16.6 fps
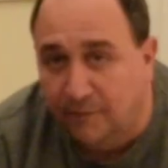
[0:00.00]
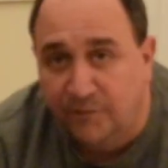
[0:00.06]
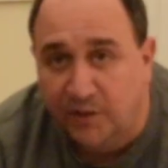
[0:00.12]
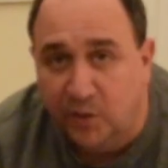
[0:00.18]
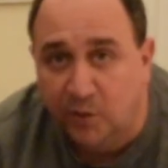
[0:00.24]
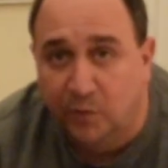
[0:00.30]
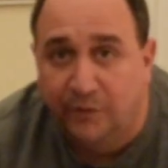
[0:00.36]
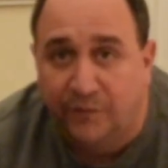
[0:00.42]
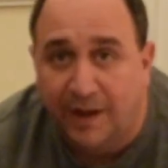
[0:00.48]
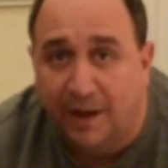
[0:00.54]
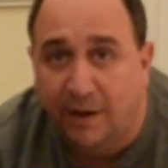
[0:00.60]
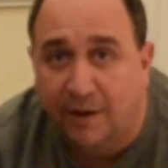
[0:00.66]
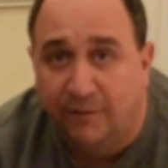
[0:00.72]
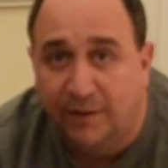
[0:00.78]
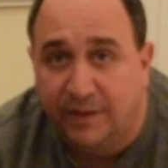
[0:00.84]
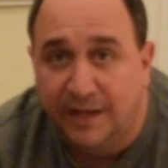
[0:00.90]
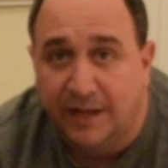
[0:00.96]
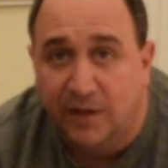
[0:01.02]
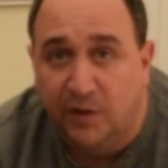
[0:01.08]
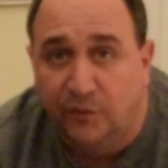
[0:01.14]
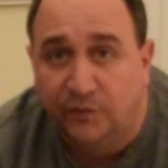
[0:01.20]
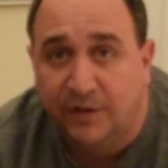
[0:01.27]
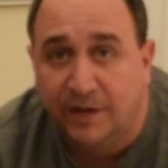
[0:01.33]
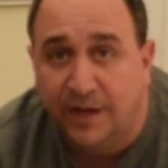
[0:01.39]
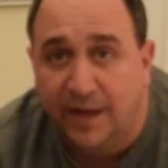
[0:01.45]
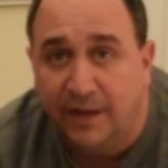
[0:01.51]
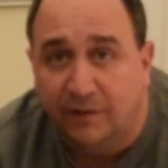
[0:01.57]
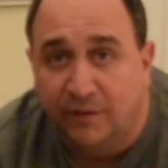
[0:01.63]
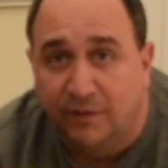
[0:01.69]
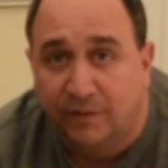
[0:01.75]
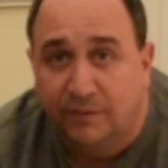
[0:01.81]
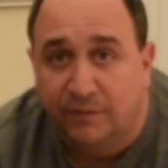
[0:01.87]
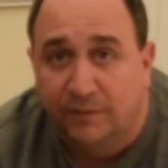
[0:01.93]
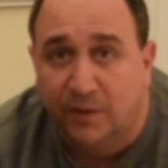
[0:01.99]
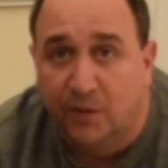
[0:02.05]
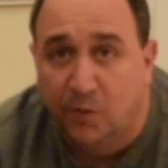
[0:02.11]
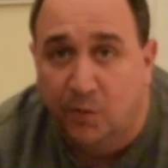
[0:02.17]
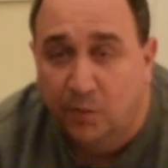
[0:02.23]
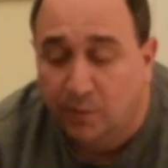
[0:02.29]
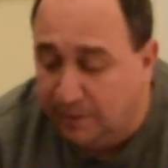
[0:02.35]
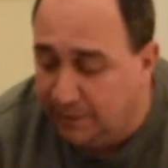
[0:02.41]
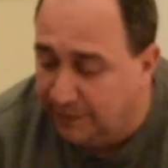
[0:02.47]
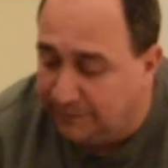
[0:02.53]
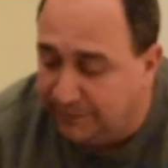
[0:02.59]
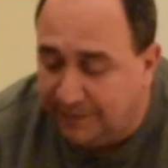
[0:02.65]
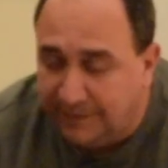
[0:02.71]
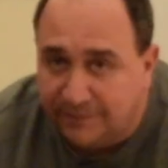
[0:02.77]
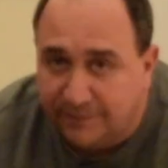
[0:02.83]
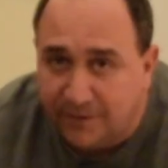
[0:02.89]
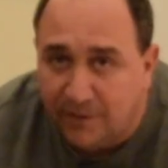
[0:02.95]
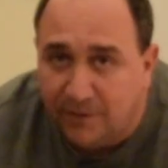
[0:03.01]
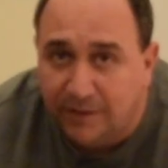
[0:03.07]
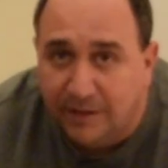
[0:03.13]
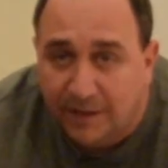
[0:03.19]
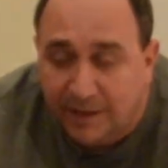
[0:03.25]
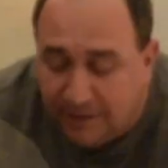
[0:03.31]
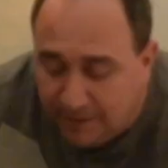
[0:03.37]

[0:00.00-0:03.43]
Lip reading: view of how everything goes together. So let's get started.